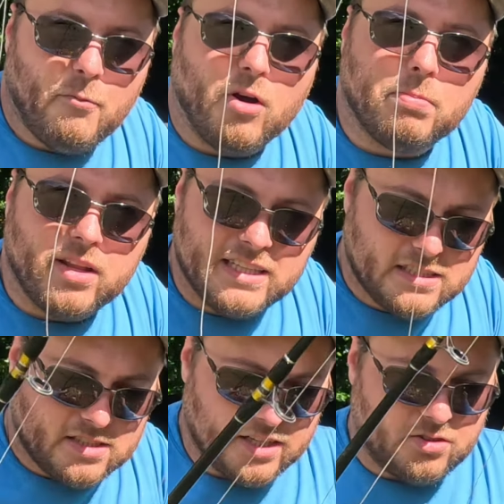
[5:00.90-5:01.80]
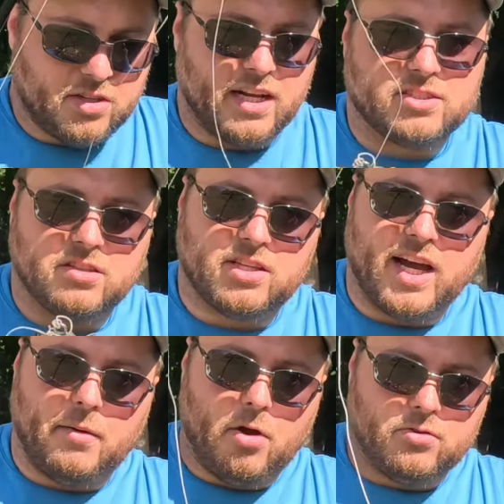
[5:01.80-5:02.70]
more places. Like you can actually
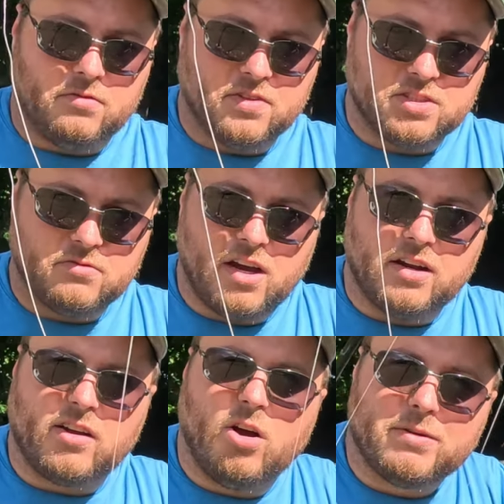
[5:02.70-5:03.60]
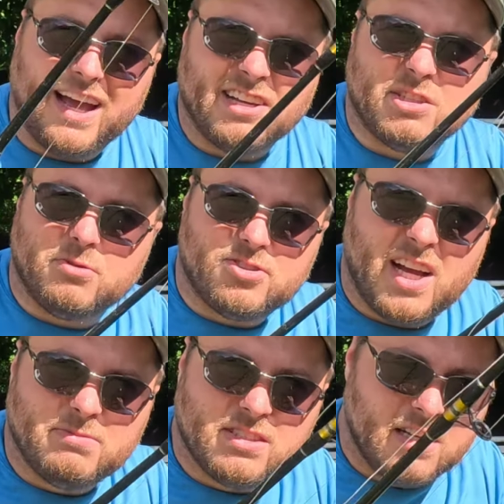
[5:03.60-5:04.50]
tie them onto a fishing rod. I call them castable
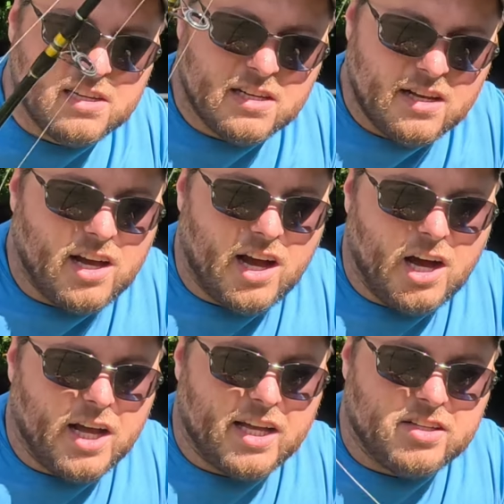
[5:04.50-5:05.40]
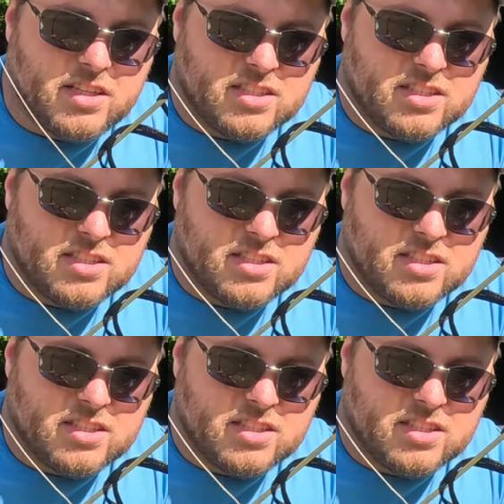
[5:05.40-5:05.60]
traps. And you can